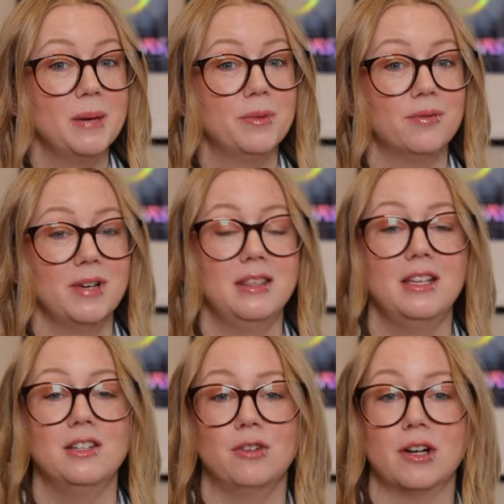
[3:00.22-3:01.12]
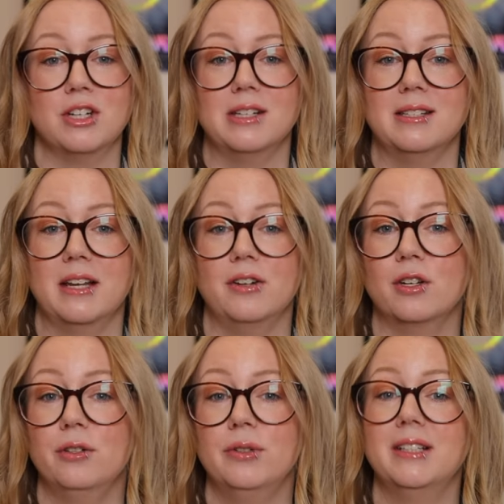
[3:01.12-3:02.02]
able to read the instructions that are
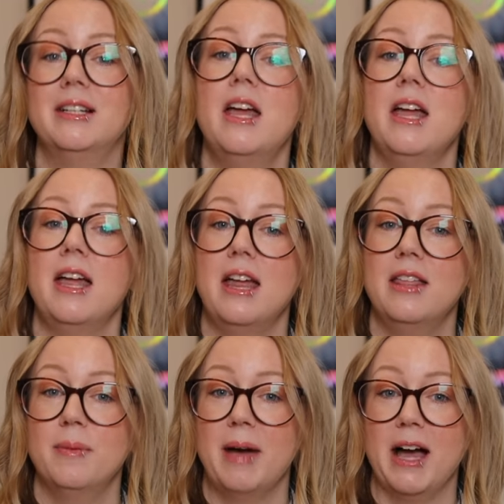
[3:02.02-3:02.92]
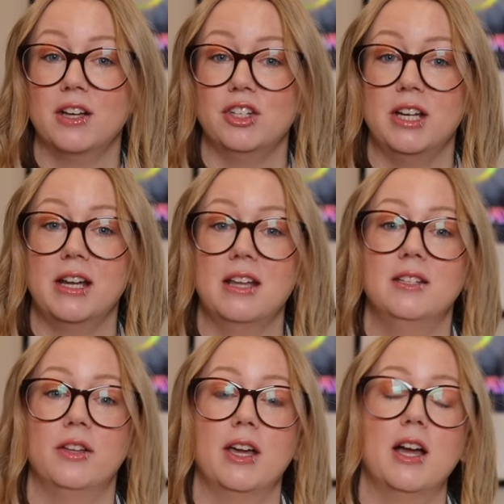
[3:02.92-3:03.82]
included in the packaging
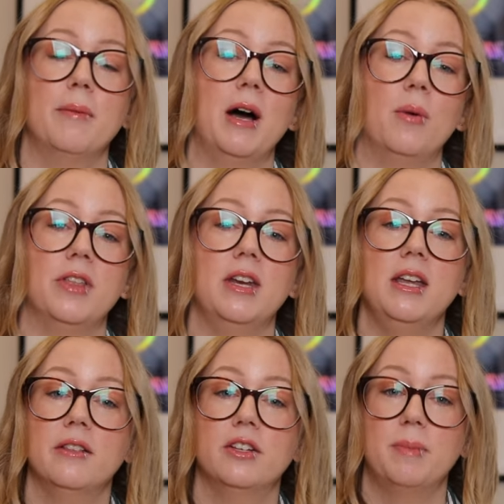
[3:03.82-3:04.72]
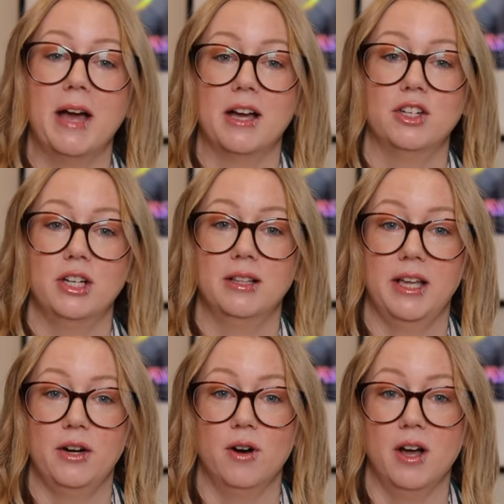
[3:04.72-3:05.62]
until they come out with an English packaging
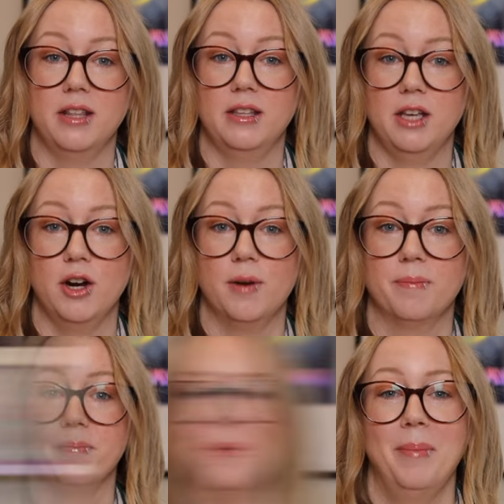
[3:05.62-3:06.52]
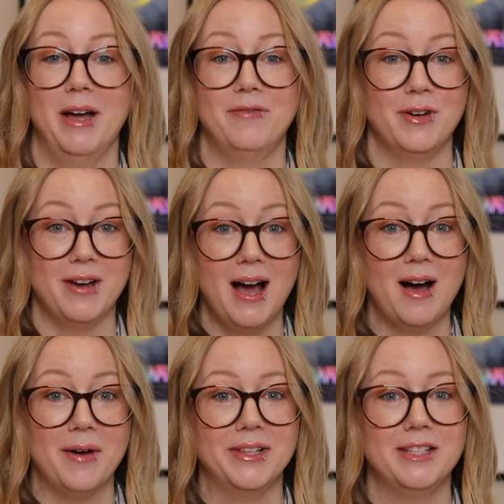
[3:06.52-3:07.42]
later on in the year. But for
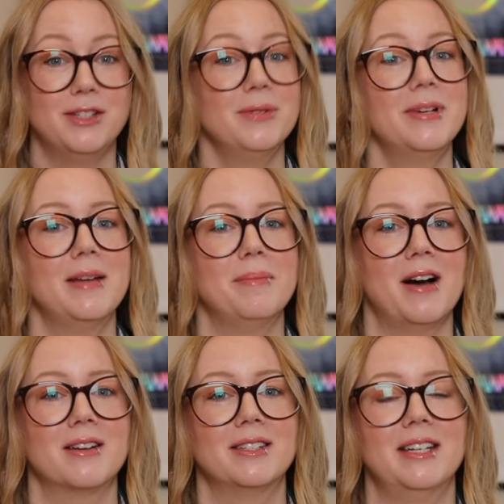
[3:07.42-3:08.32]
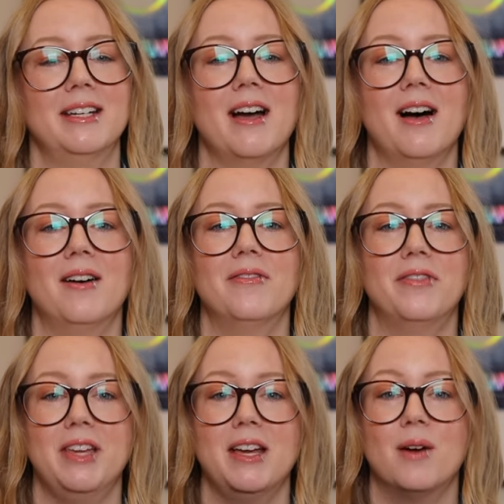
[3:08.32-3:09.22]
now, let's do an unboxing of
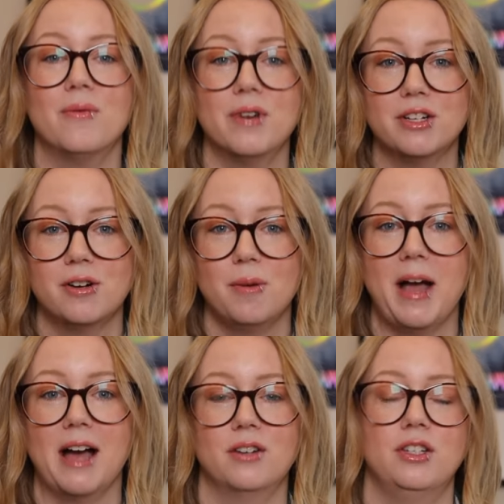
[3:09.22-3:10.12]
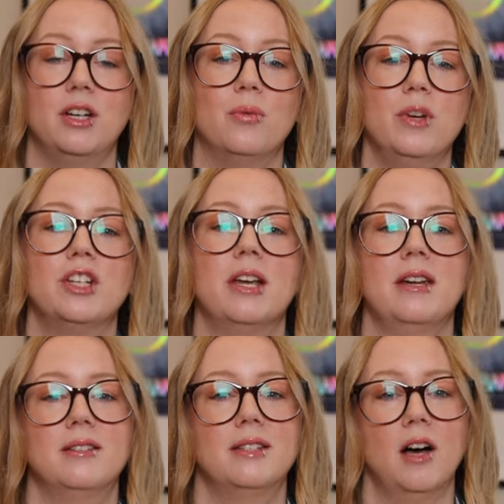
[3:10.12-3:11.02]
the original packaging, which in
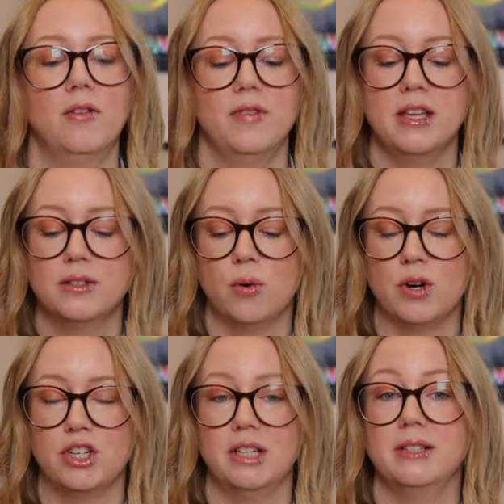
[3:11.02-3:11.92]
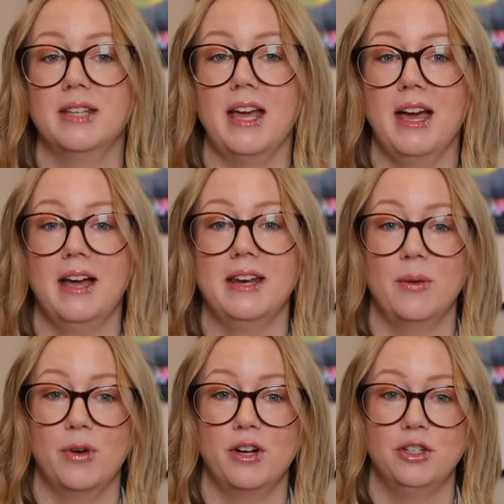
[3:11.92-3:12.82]
itself is gorgeous, and I
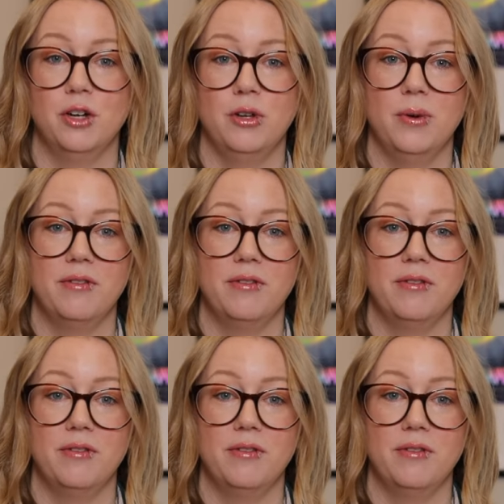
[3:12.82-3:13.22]
wanna show you